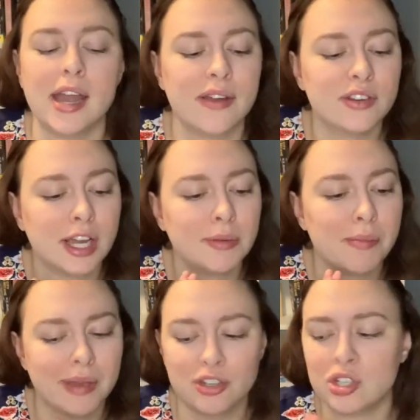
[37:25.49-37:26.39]
And every time
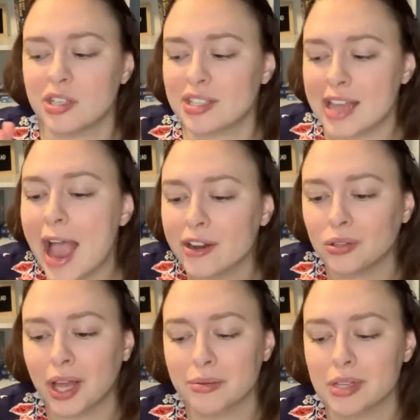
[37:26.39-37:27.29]
they mentioned
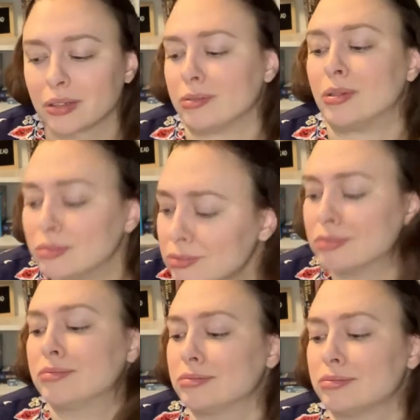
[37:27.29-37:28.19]
saddle, I was like,
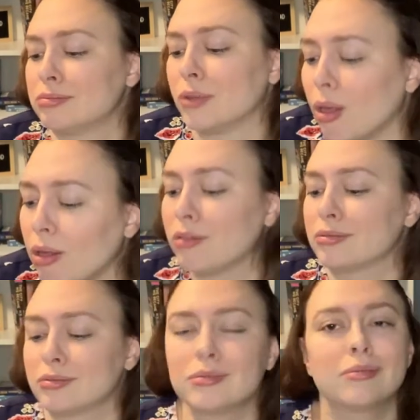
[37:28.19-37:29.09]

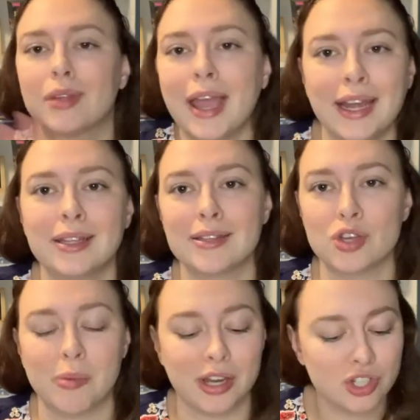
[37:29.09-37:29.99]
I hated that
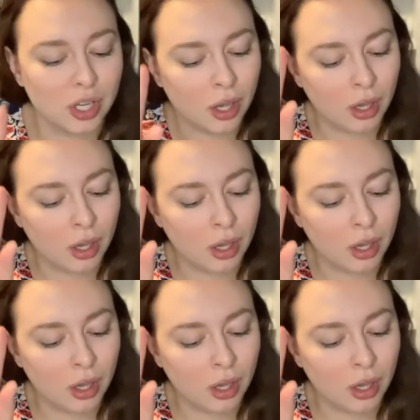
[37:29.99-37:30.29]
so much.